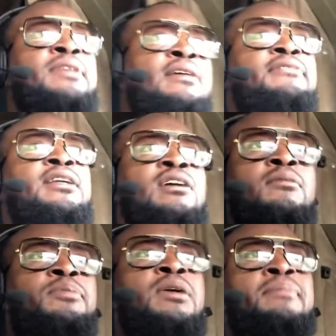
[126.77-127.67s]
definitely
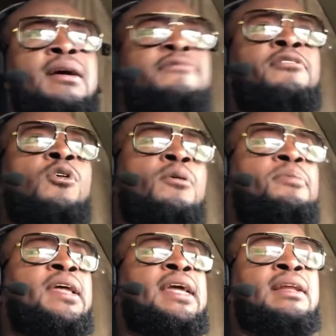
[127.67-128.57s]
gonna put my floor
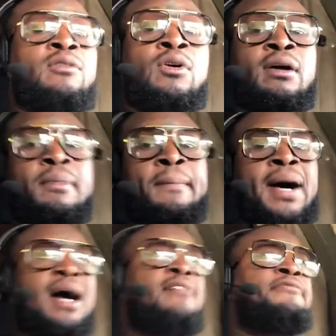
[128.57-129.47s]
plate, or I'm gonna
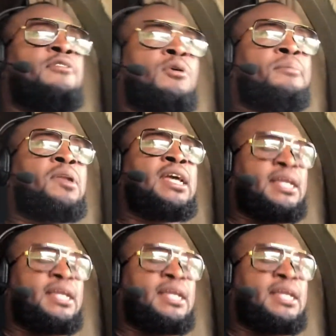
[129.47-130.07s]
buy a floor plate